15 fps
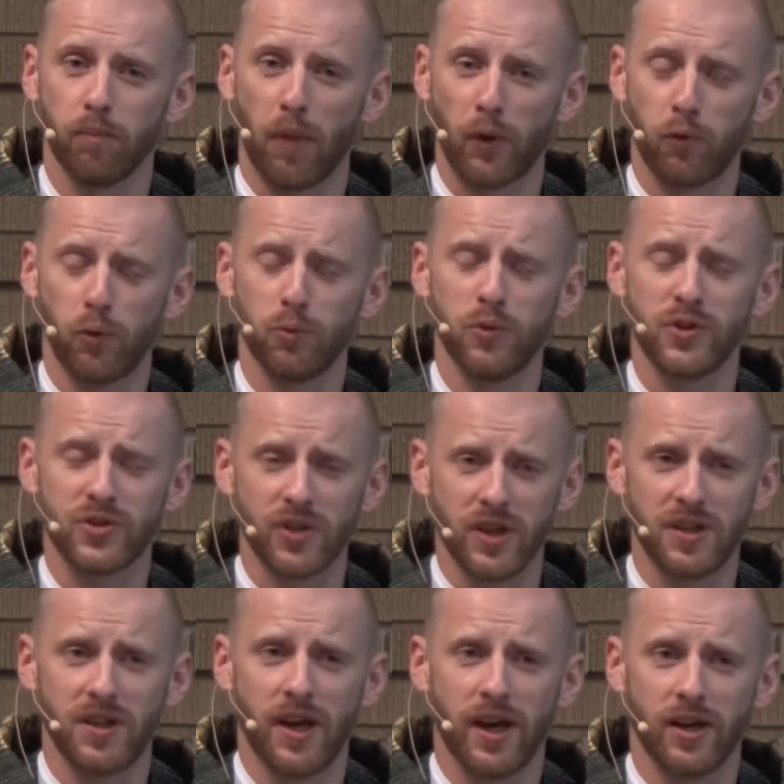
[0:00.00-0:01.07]
But when we
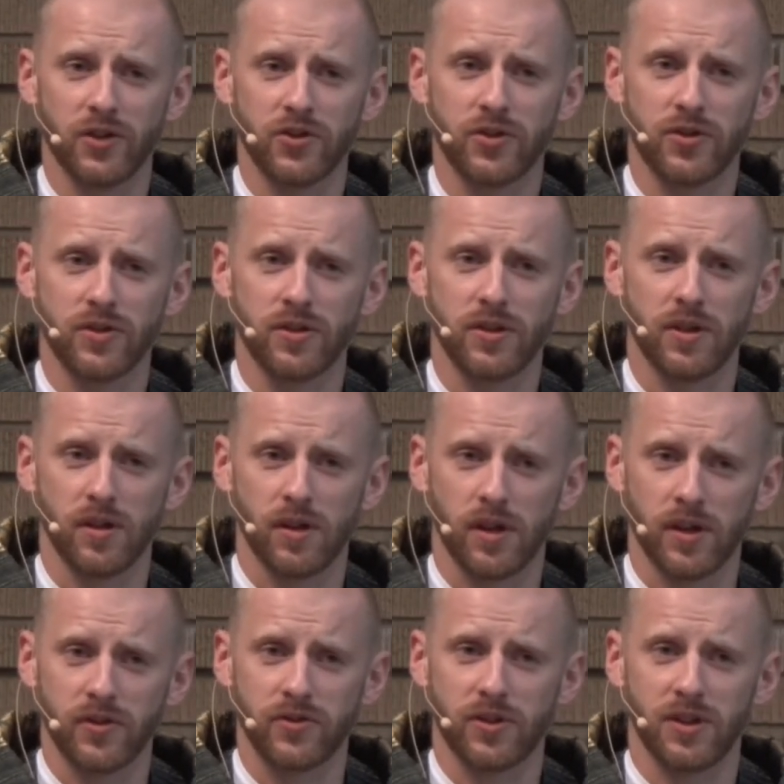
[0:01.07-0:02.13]
say yes,
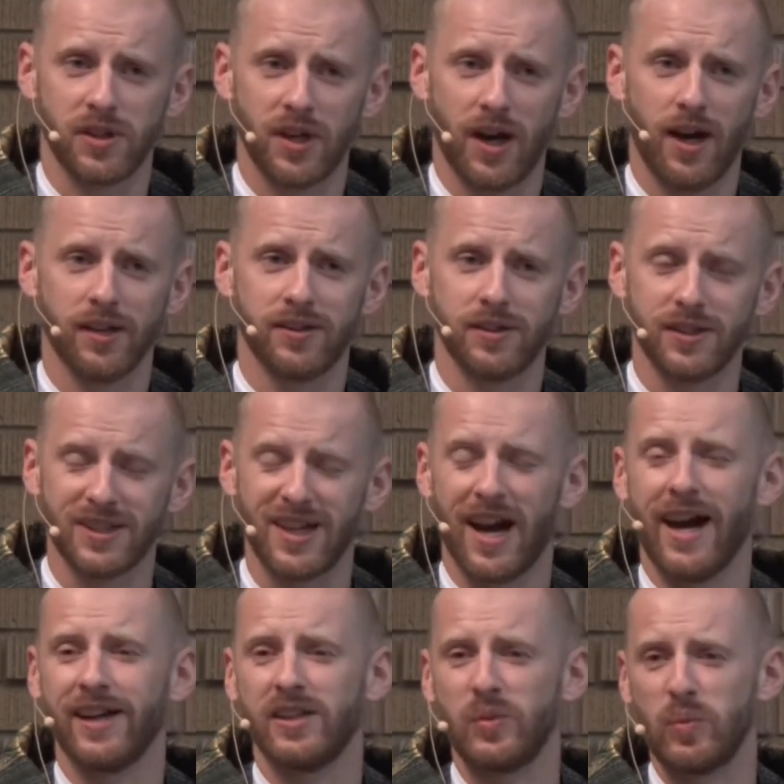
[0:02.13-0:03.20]
and say, God,
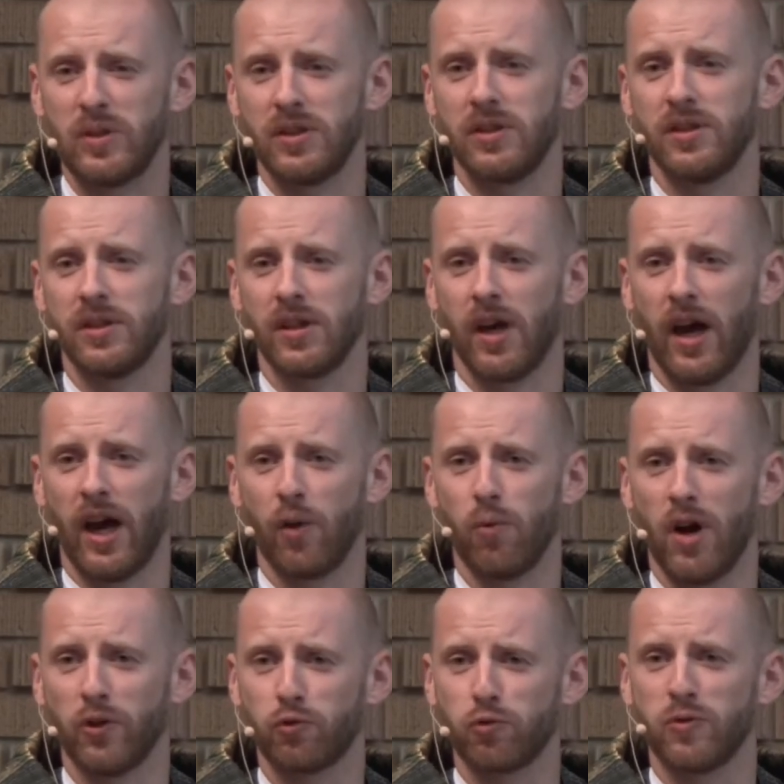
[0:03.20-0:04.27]
guide me, I
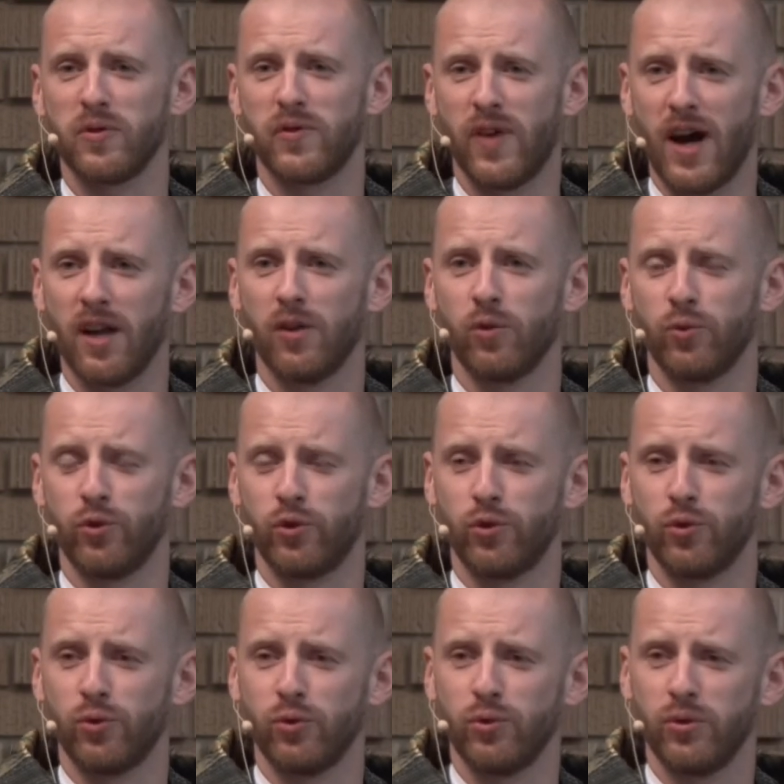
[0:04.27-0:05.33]
want to follow
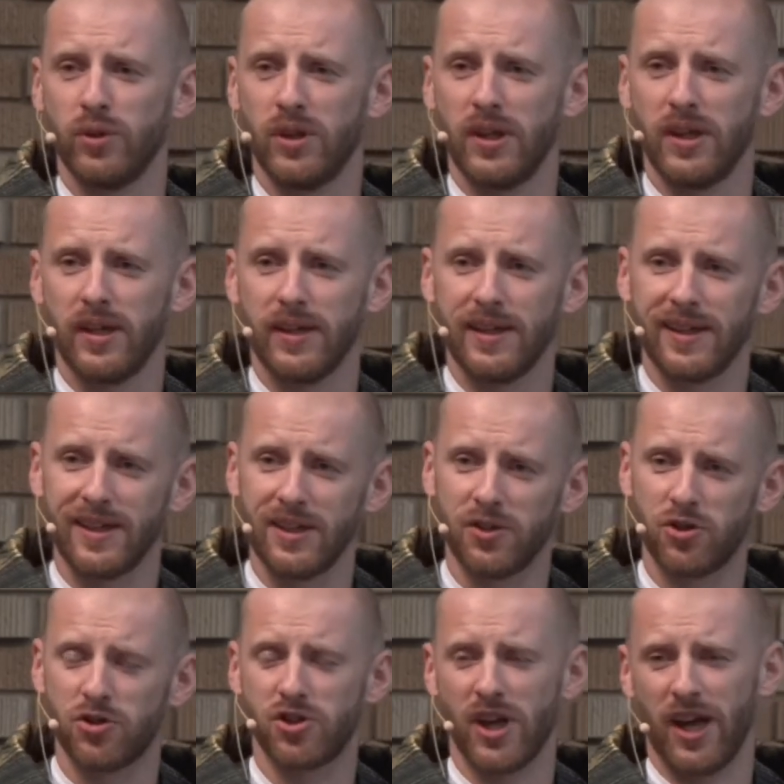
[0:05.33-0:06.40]
you,
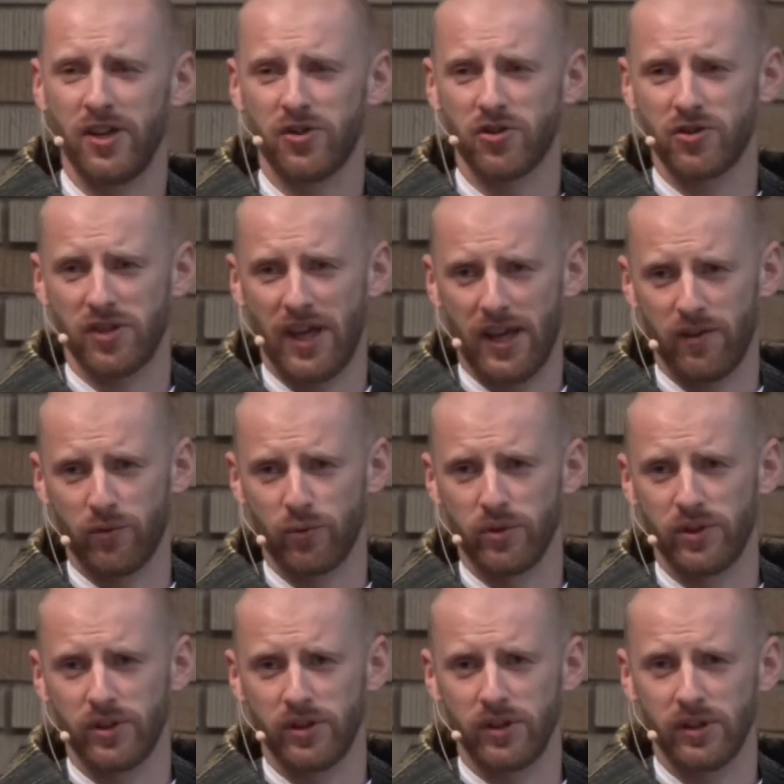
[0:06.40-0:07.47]
it changes
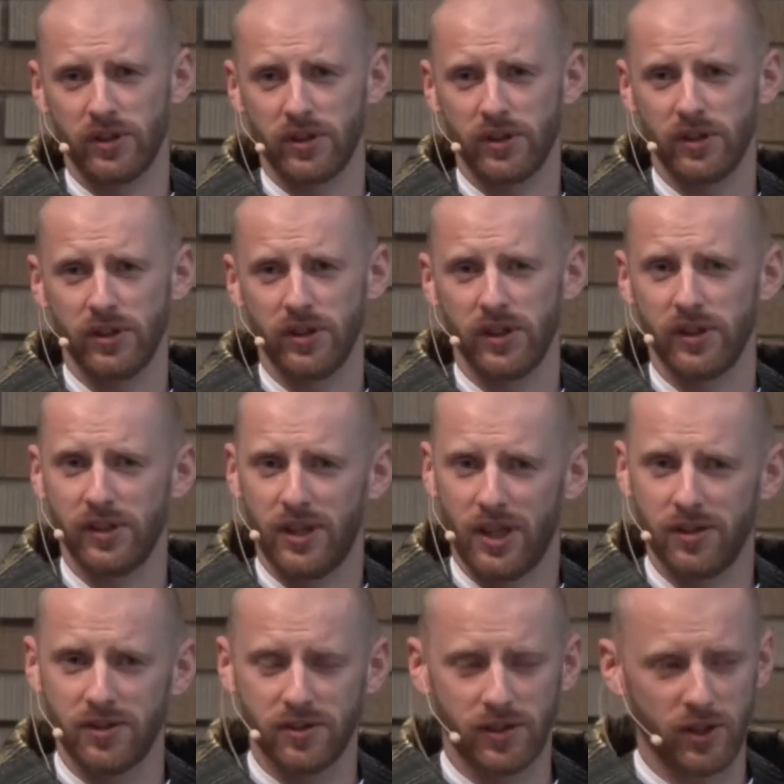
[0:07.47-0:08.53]
everything.
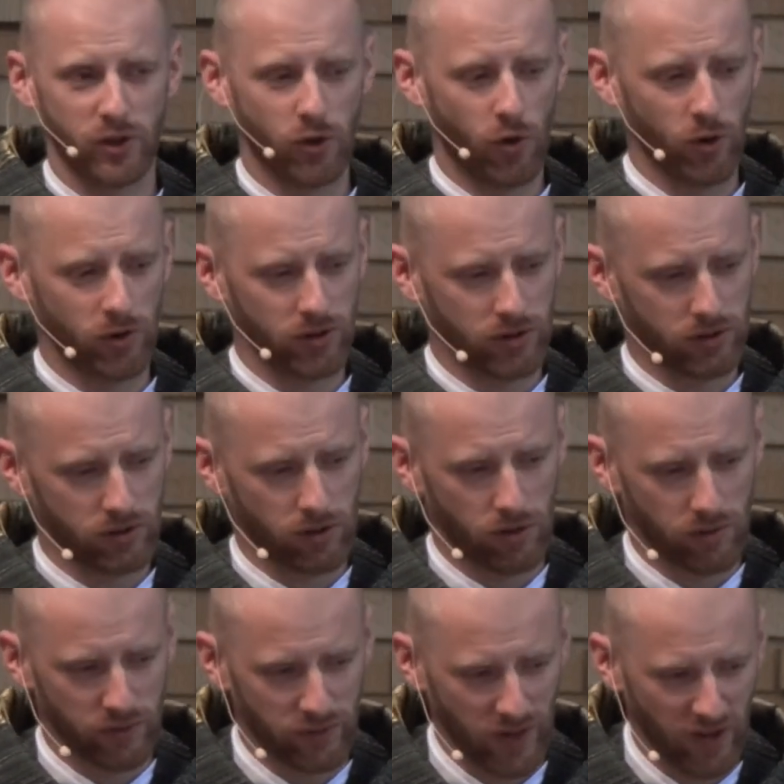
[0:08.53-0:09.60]
Then the yoke
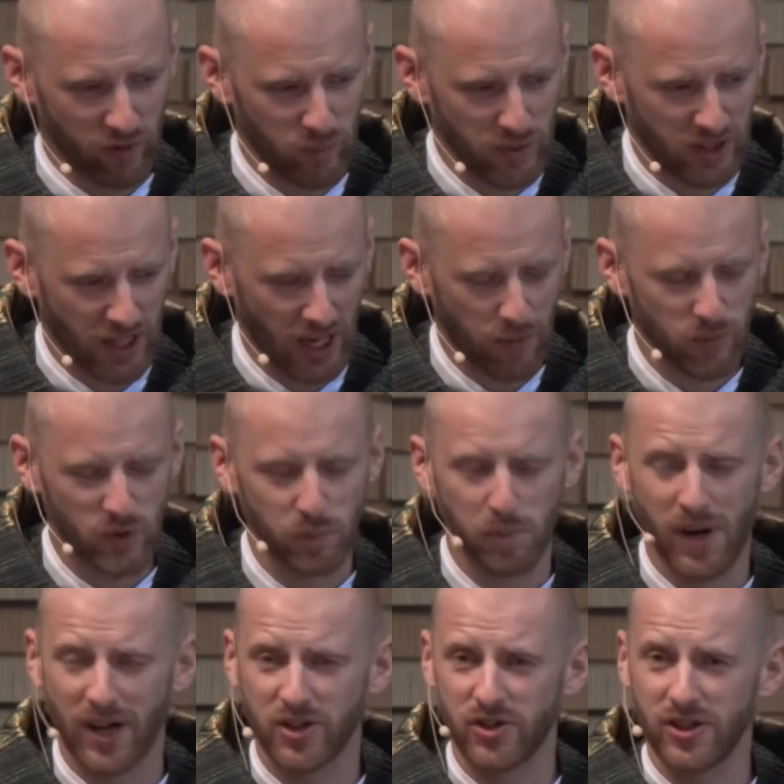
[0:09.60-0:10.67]
of faith becomes
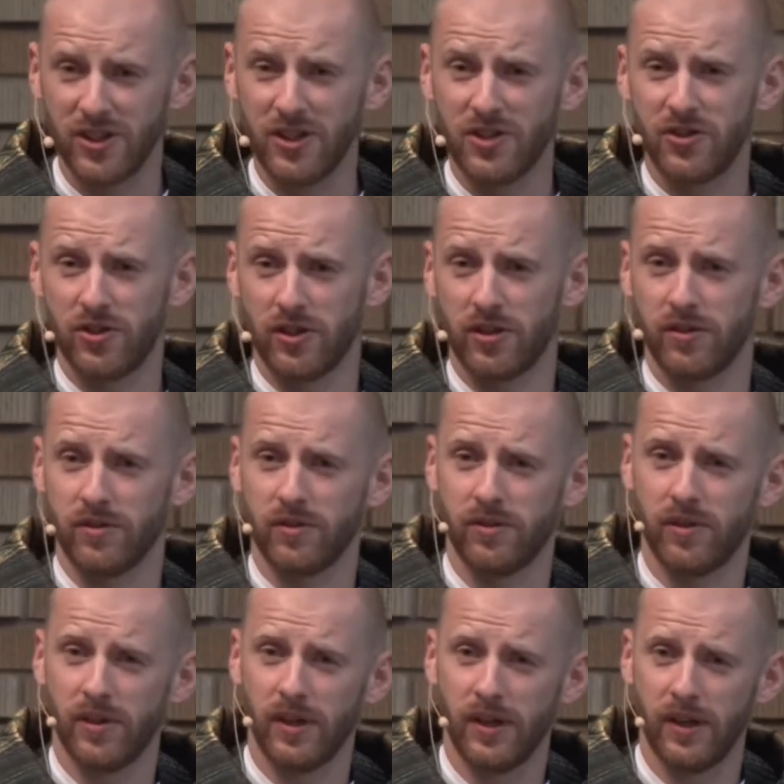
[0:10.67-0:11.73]
much easier
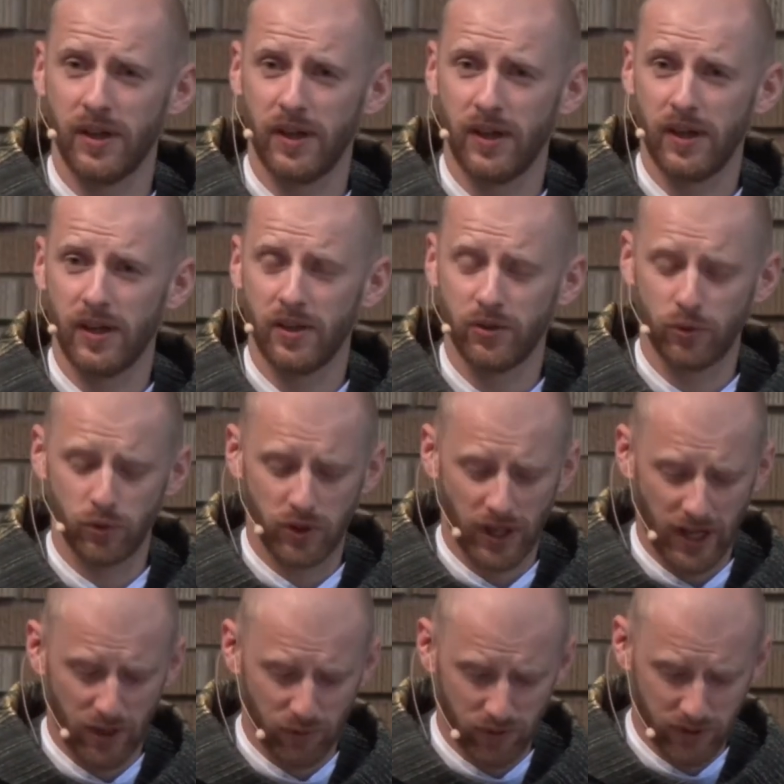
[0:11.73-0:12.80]
to
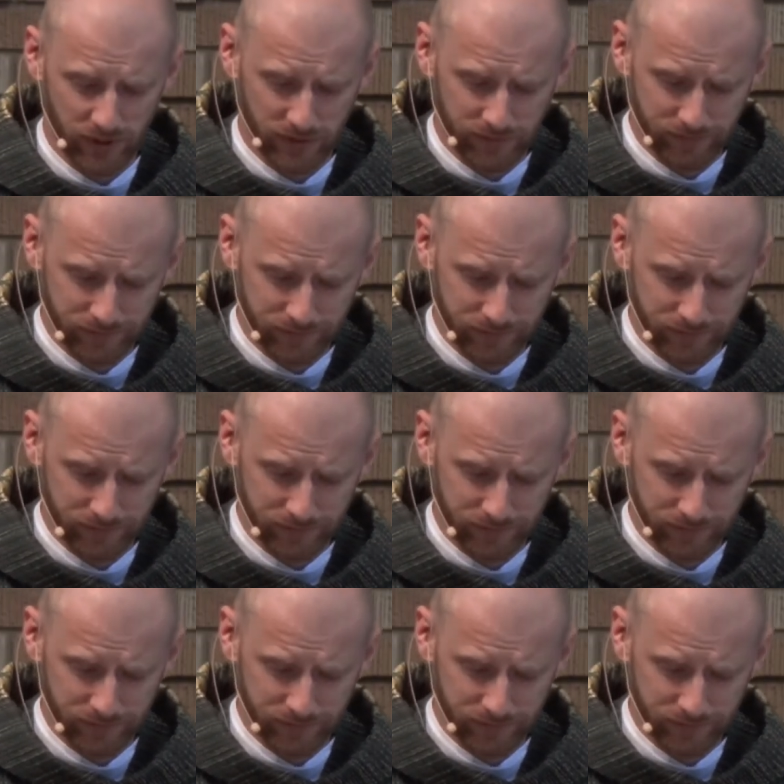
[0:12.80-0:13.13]
carry.